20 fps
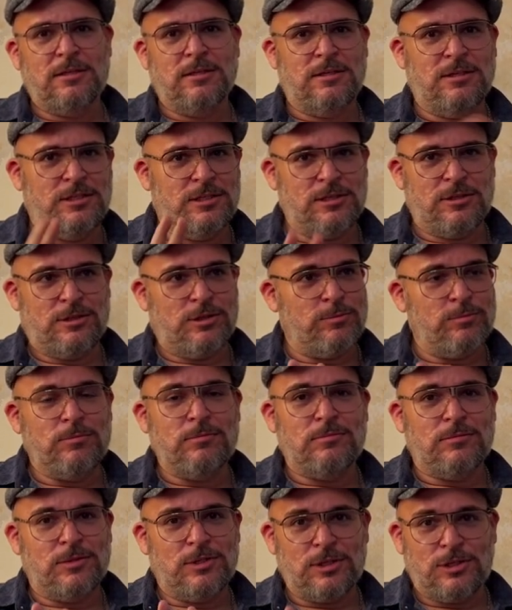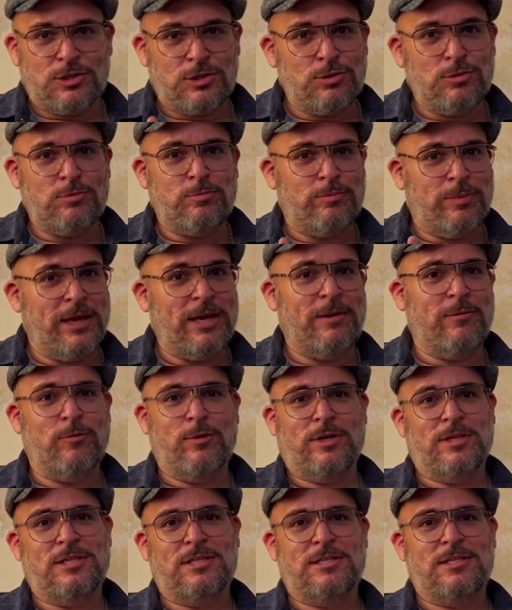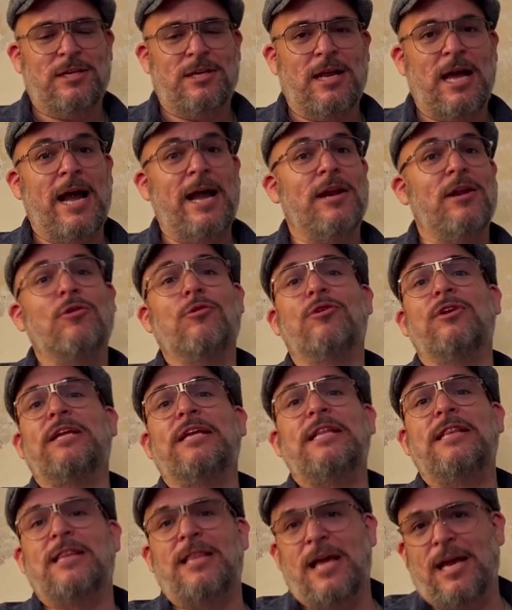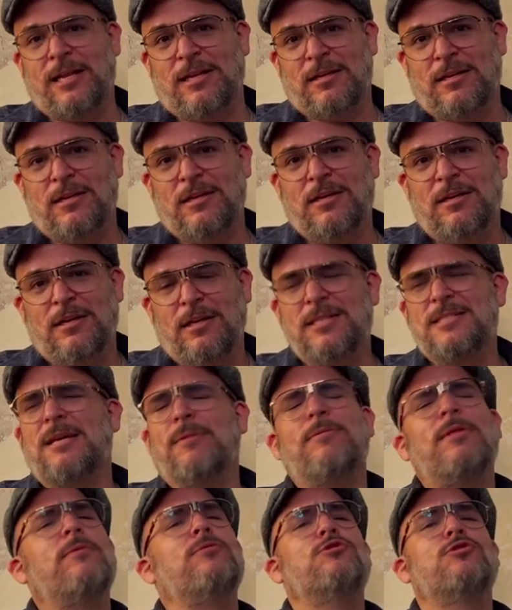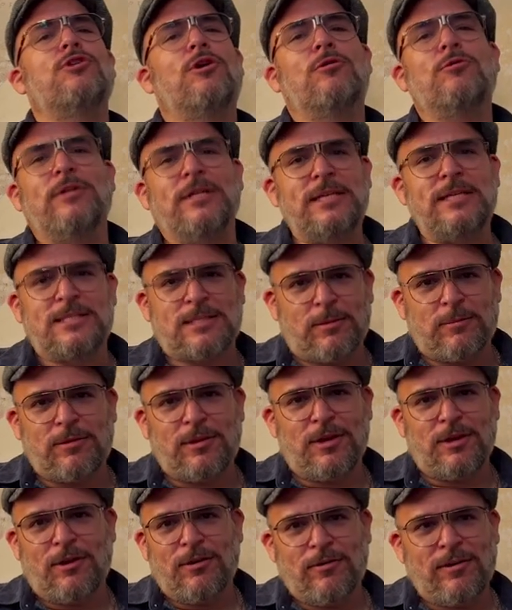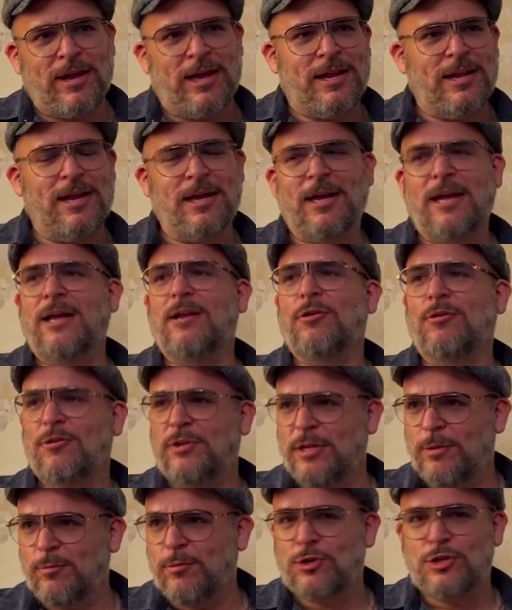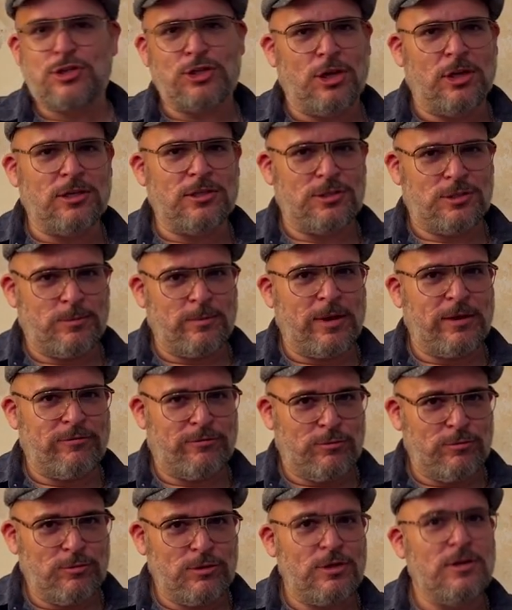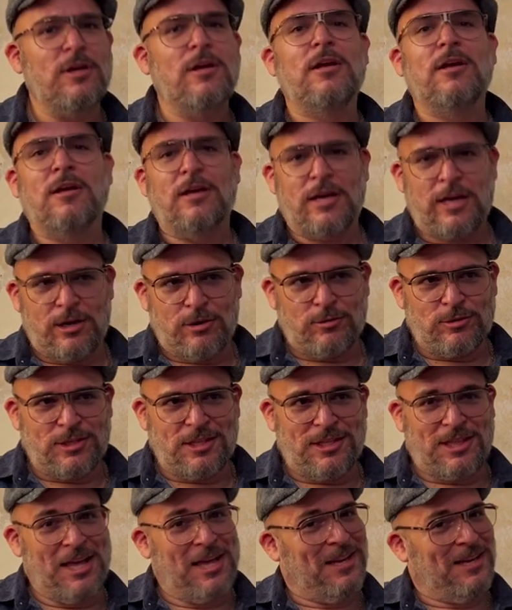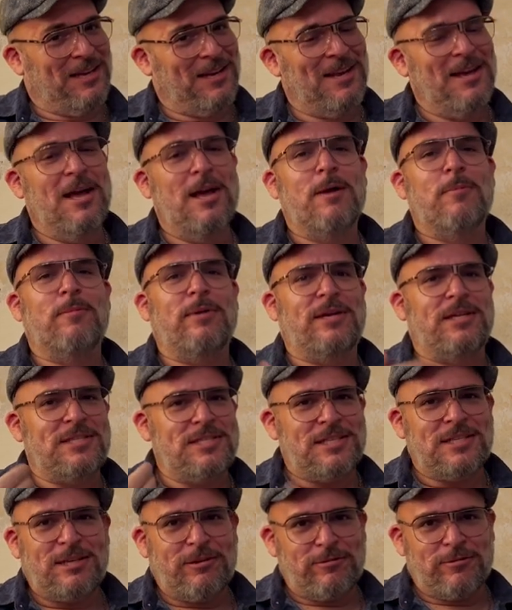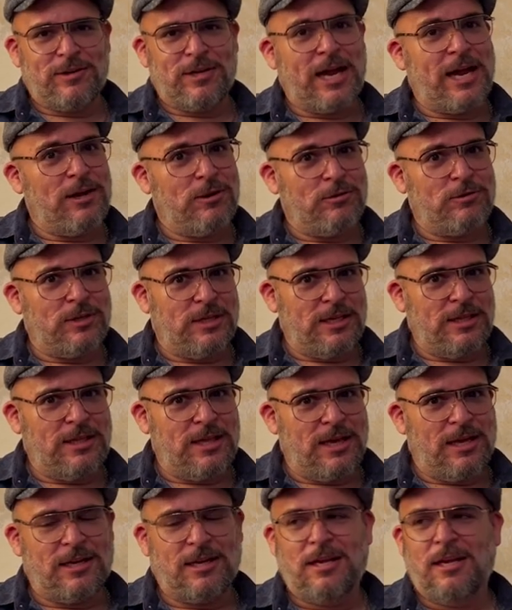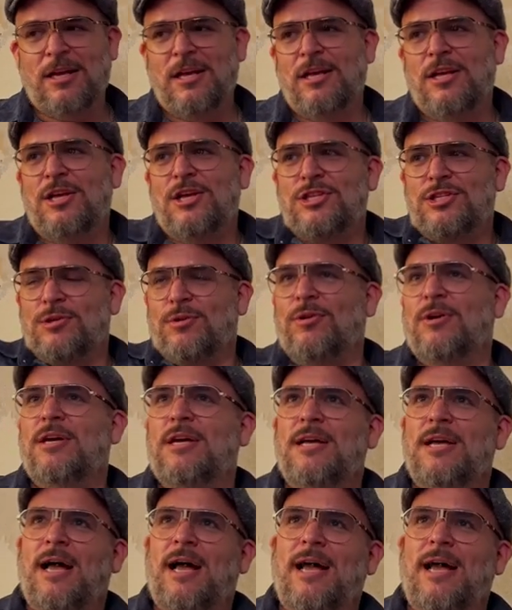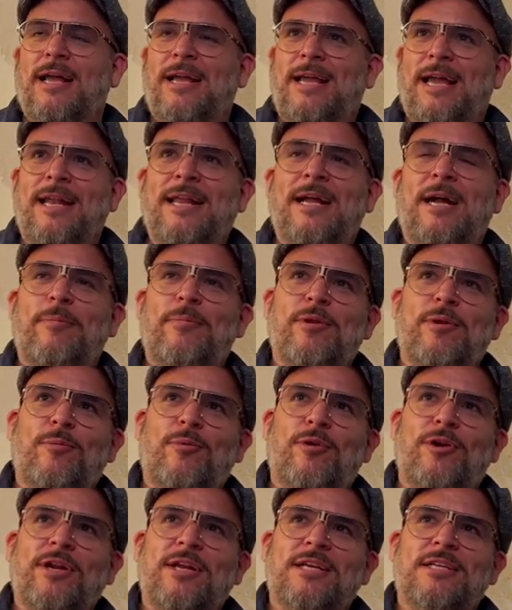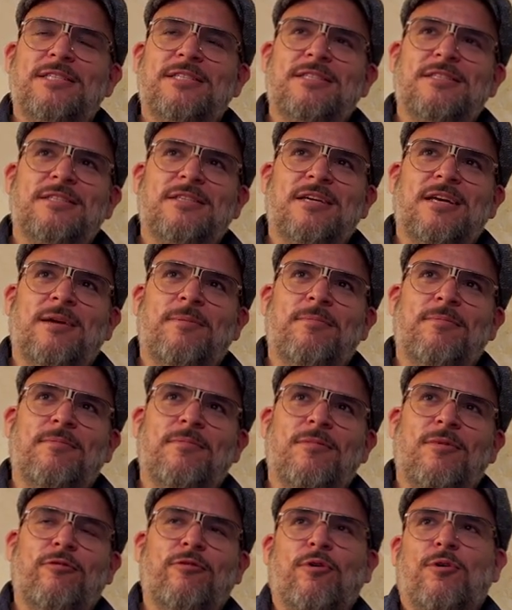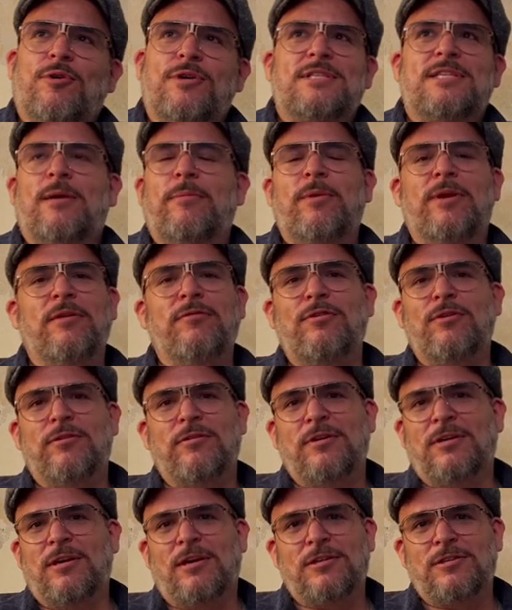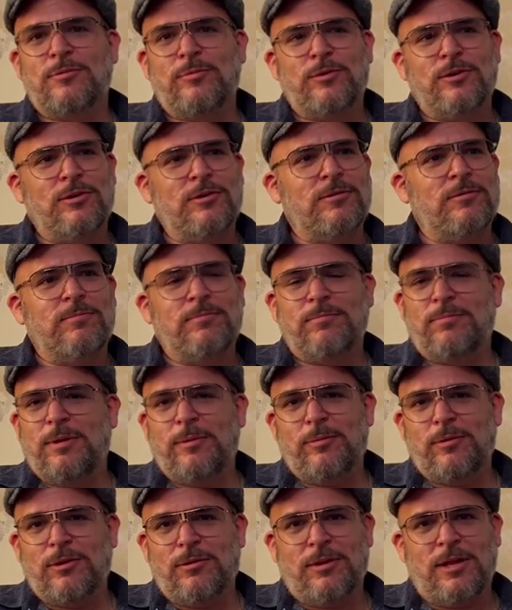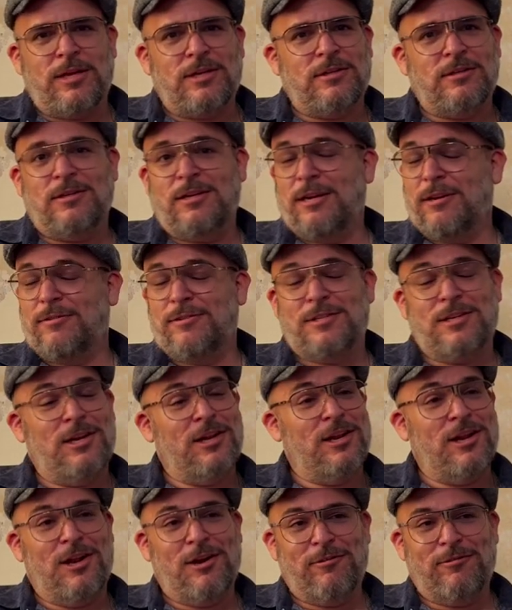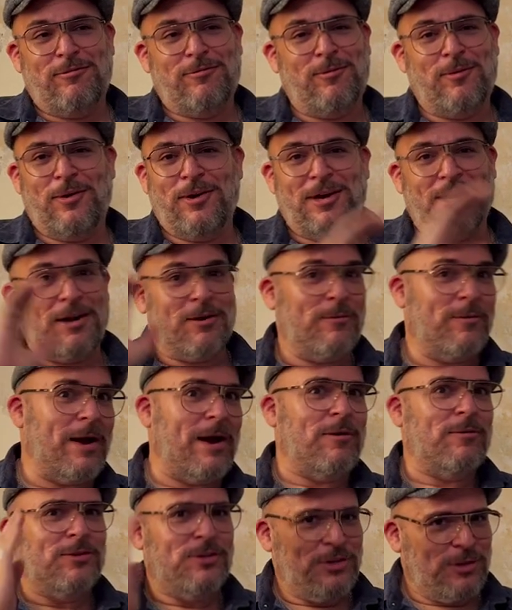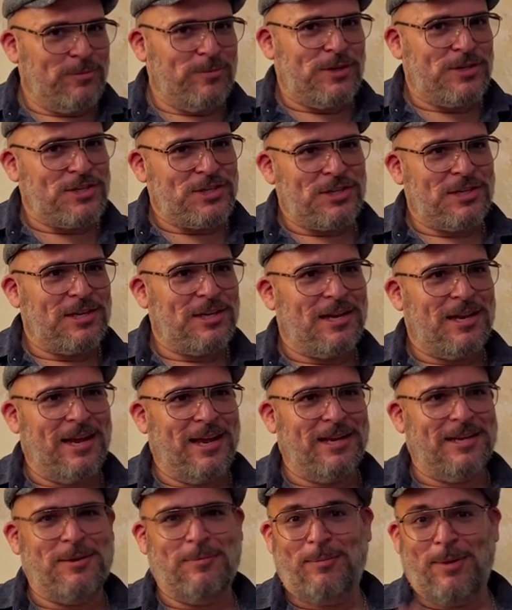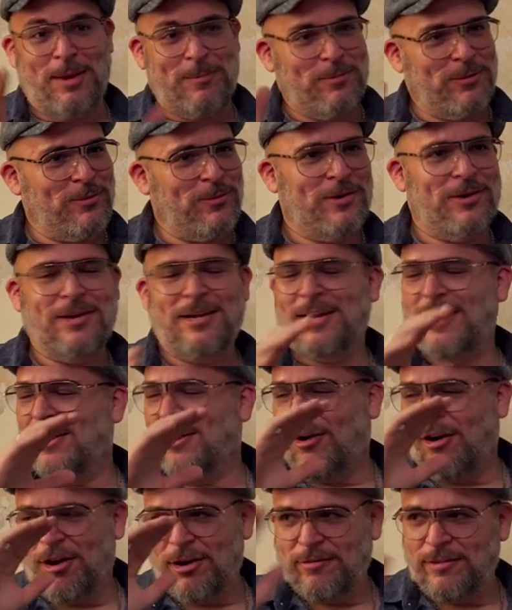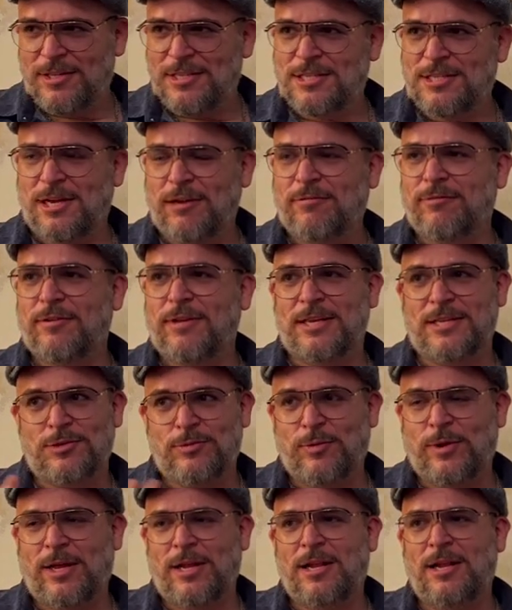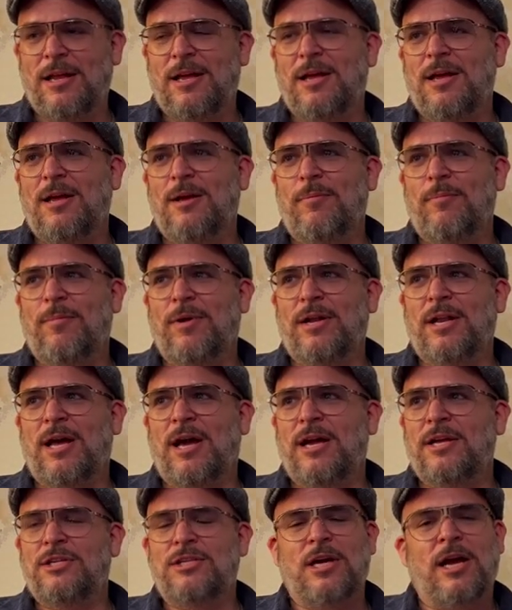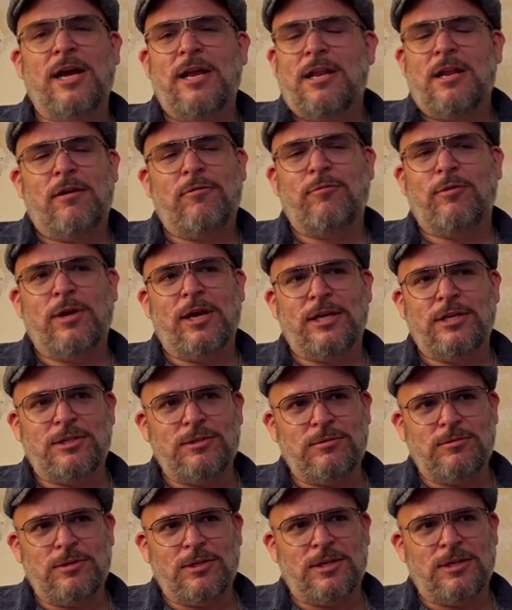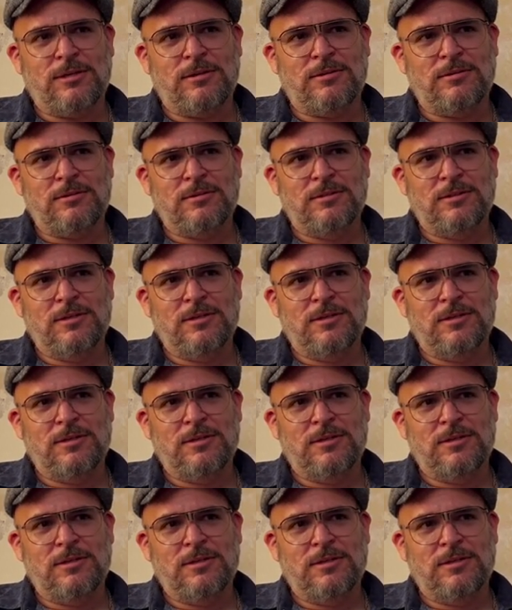These are the two big ones, and I don't need that. Sometimes you don't need something. Okay, like I don't need more salt to my food. I don't need that, but it's a different, I don't need that. So getting up in the morning is, of course, I mean, if you're an entrepreneur, people know that there's a lot of work around your mission, like the paperwork, like all of this stuff as well. But I love what I do, you know.